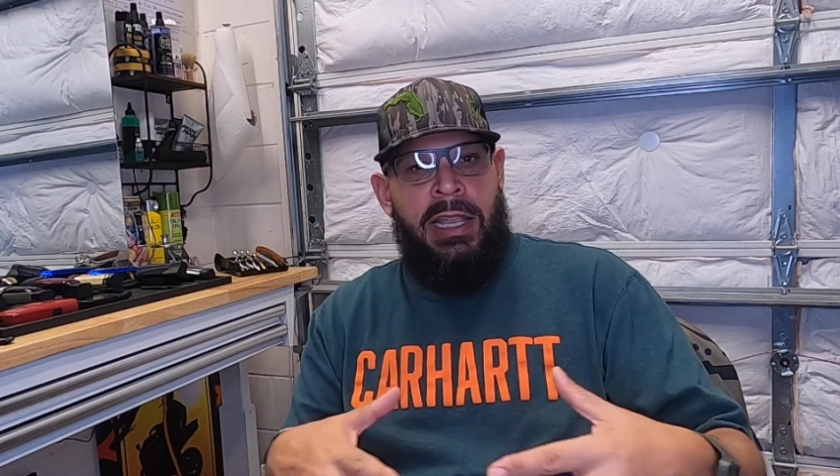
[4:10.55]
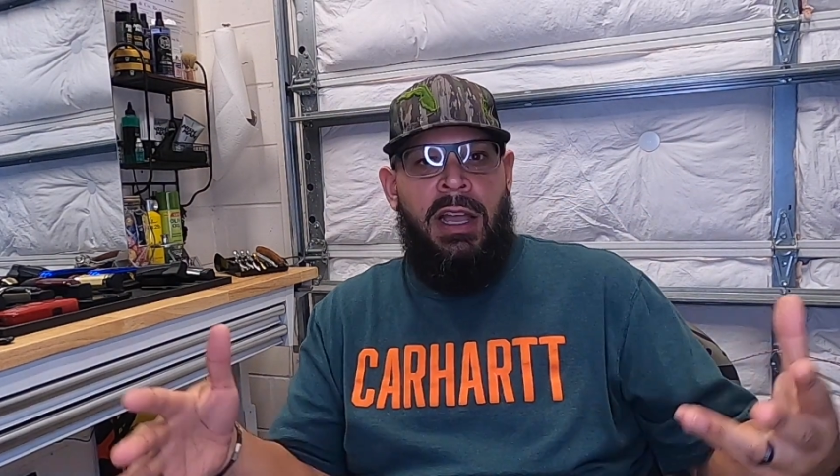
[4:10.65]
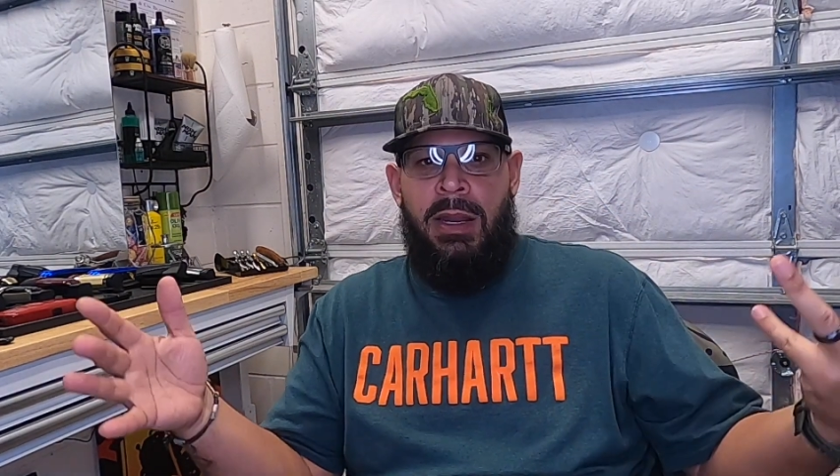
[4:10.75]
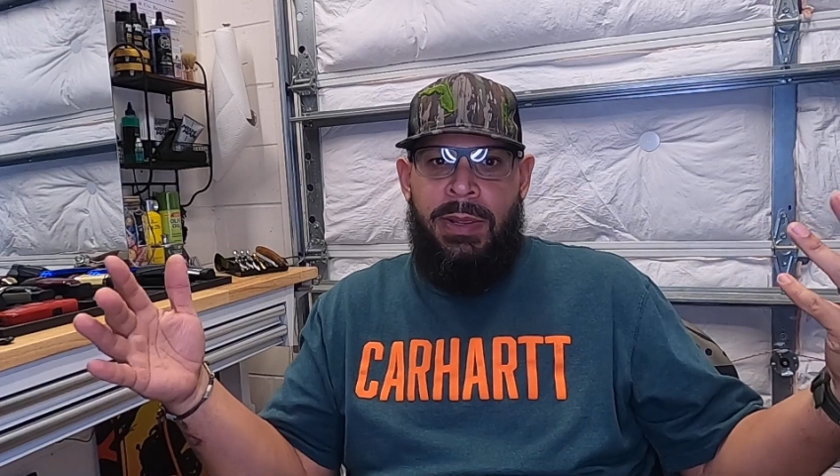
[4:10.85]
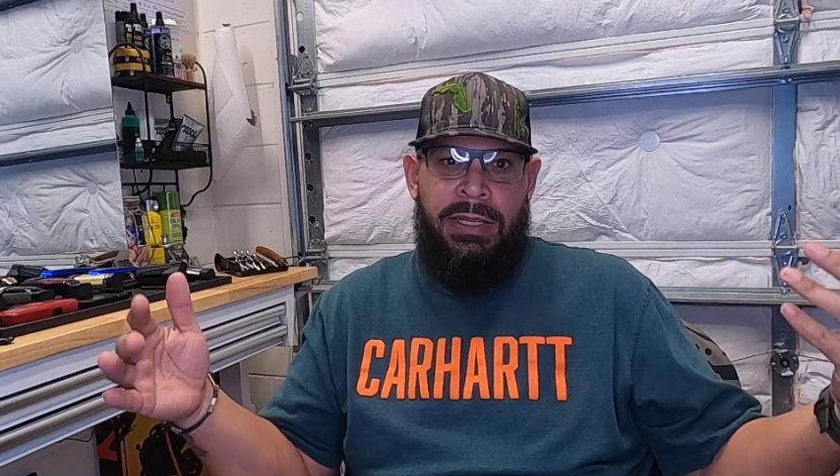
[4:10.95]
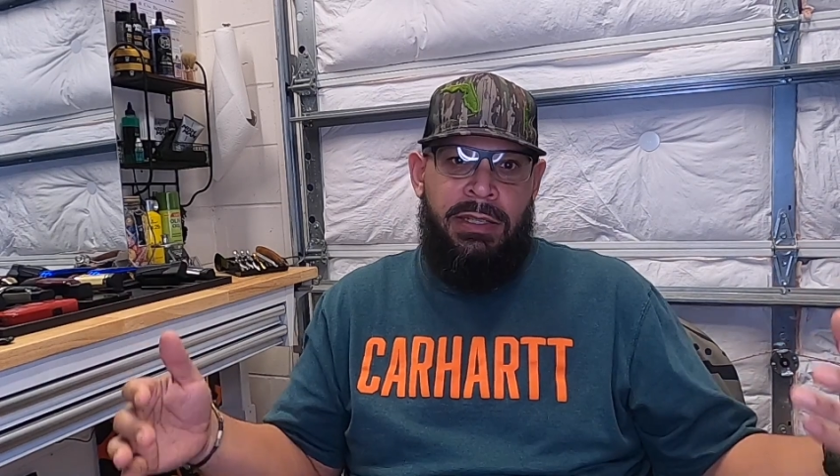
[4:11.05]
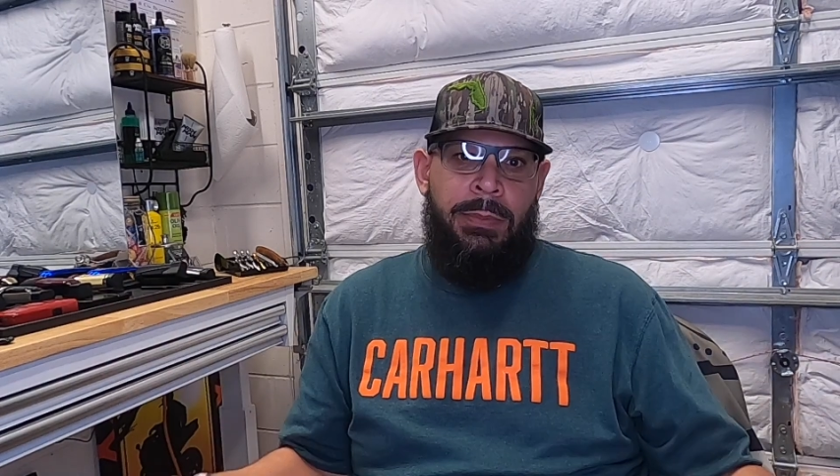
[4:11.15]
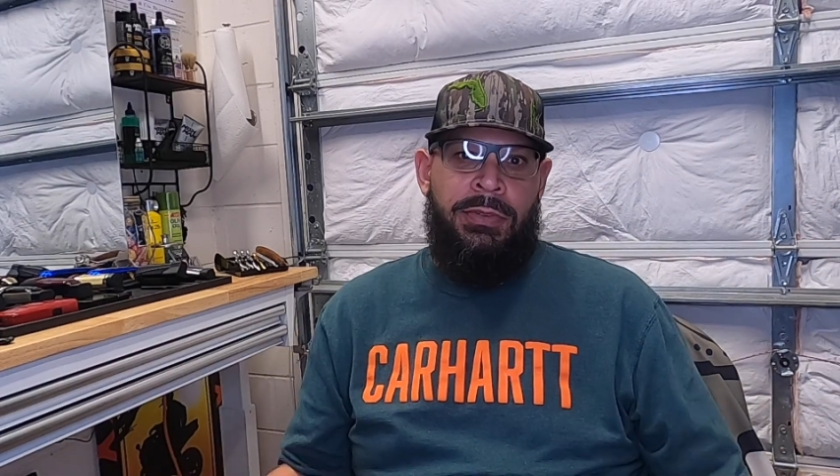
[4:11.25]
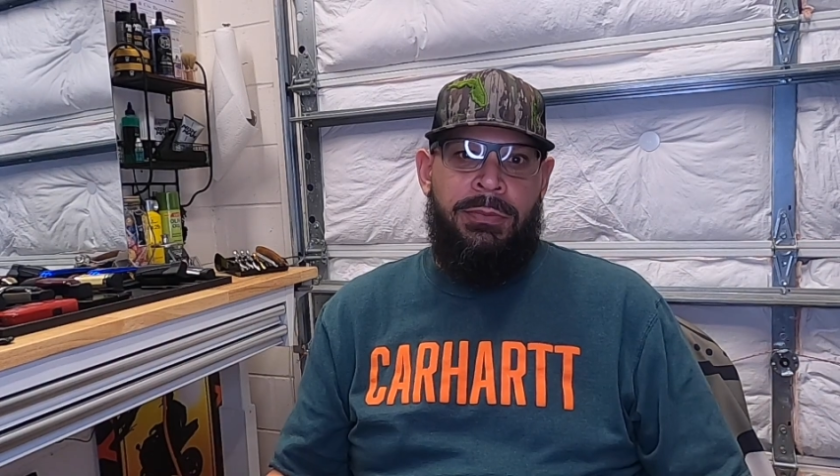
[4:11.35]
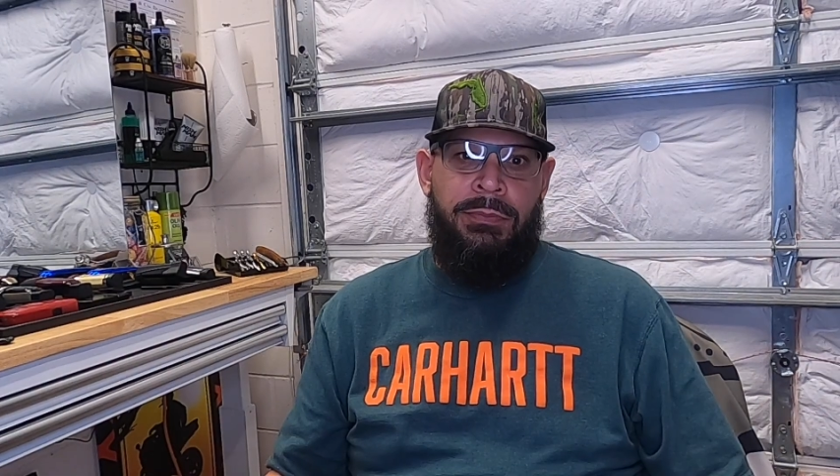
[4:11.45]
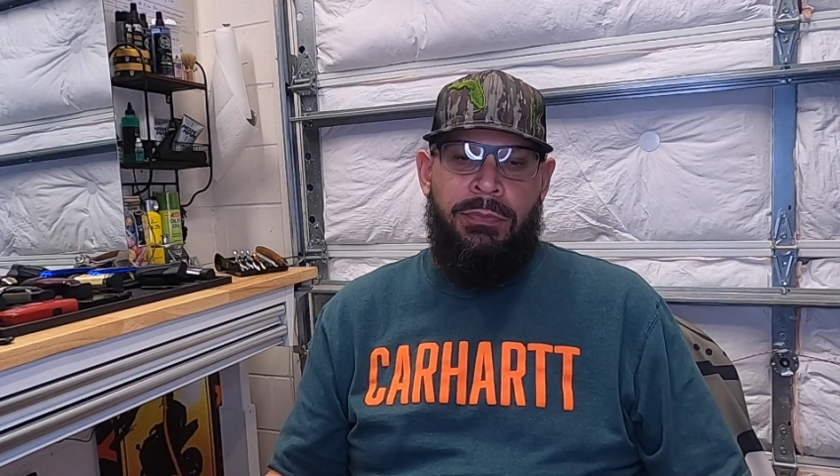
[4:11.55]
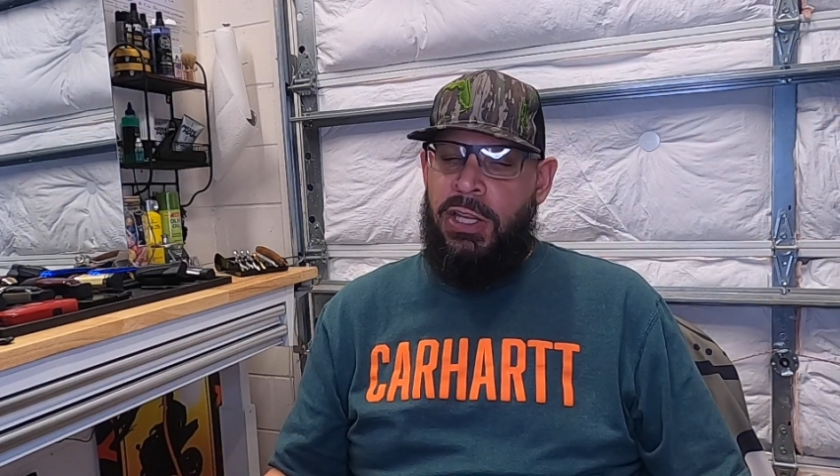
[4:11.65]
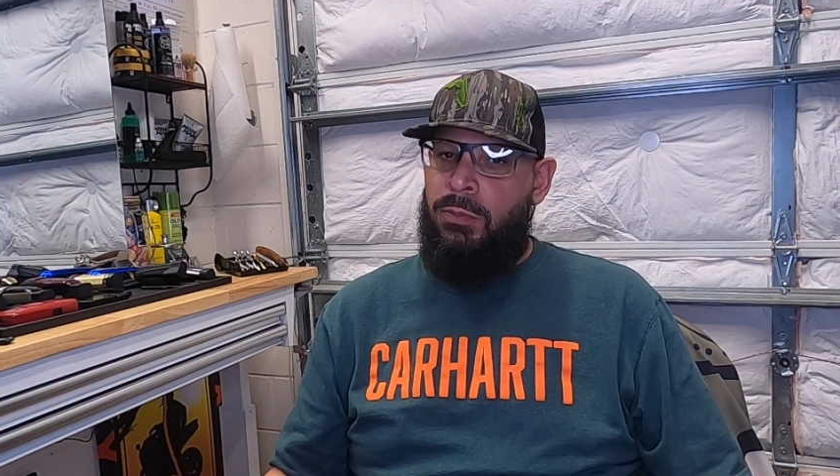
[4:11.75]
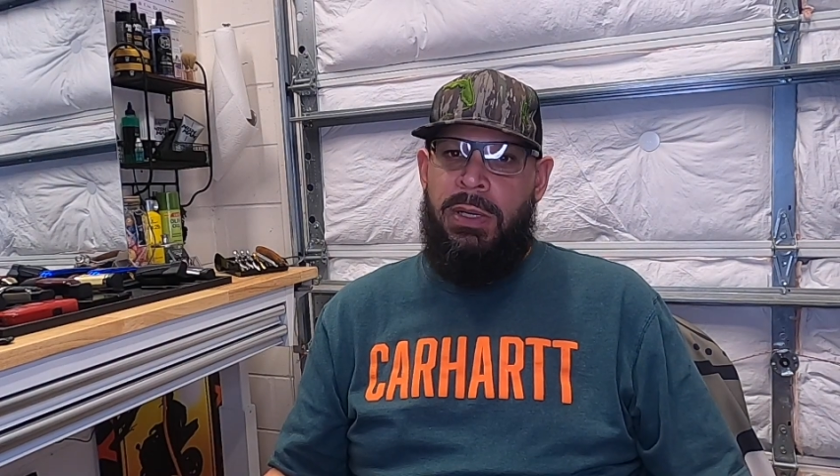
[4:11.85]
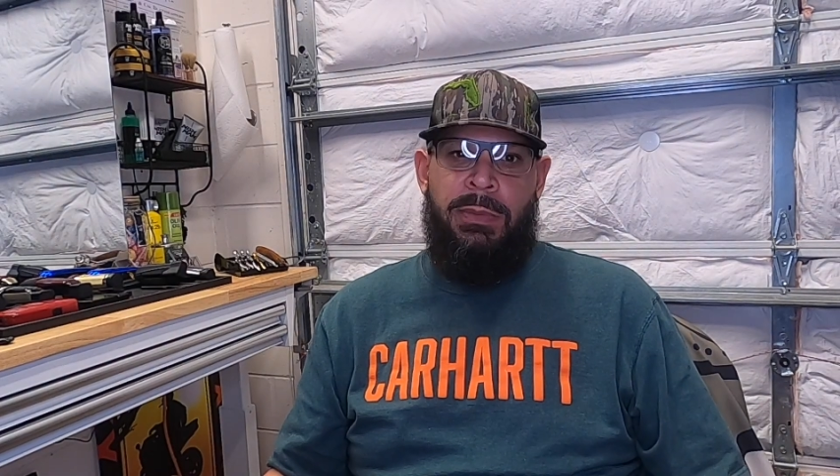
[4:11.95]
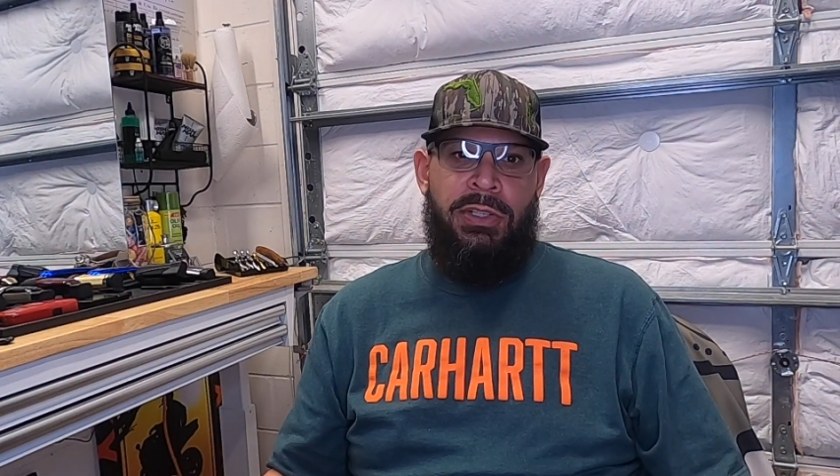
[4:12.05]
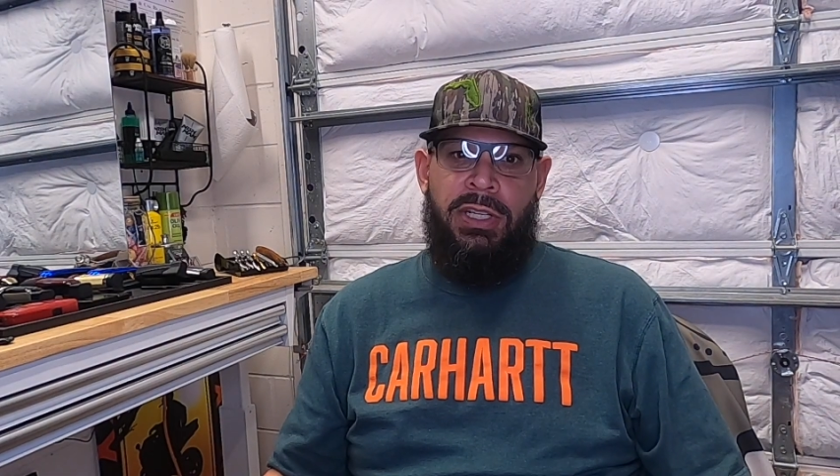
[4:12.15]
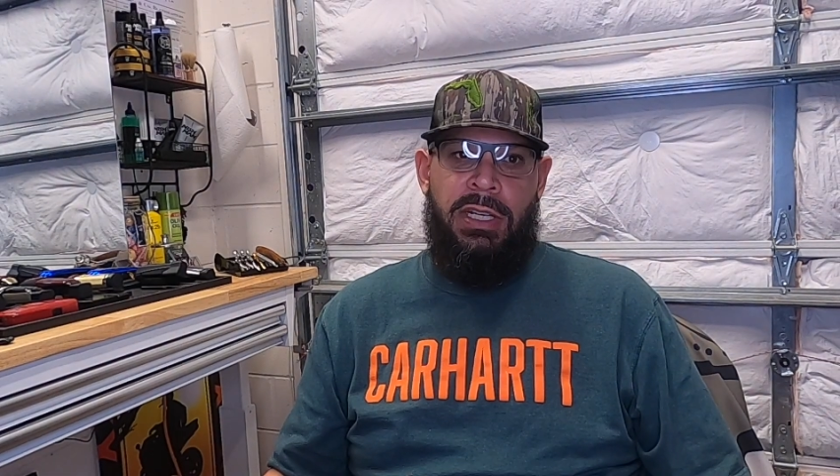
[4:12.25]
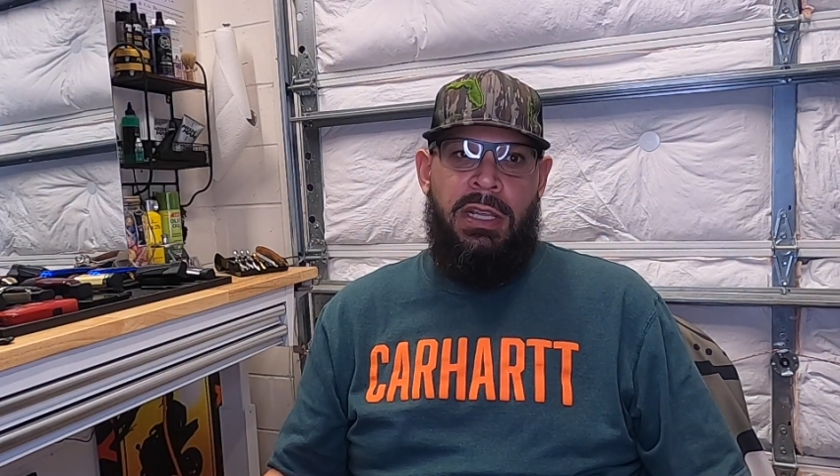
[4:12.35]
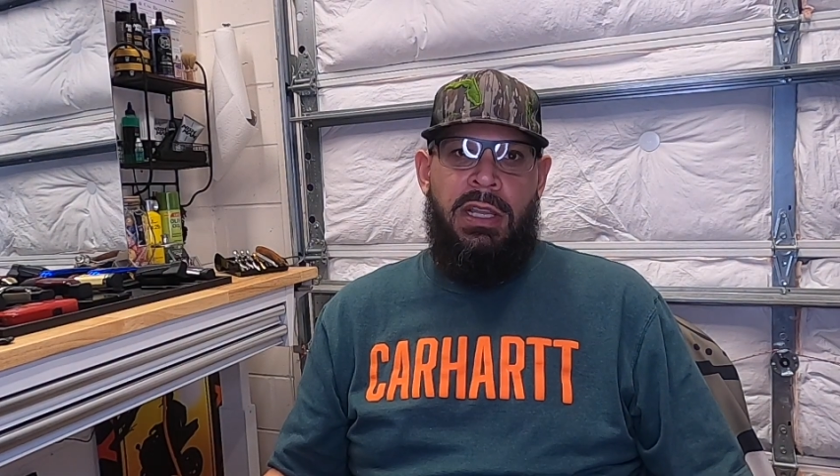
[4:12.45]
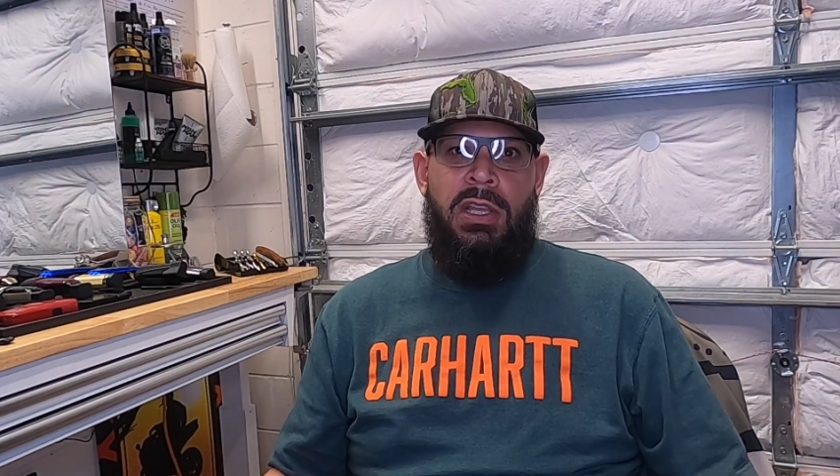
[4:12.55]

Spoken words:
and cut and make tips. That's pretty much it.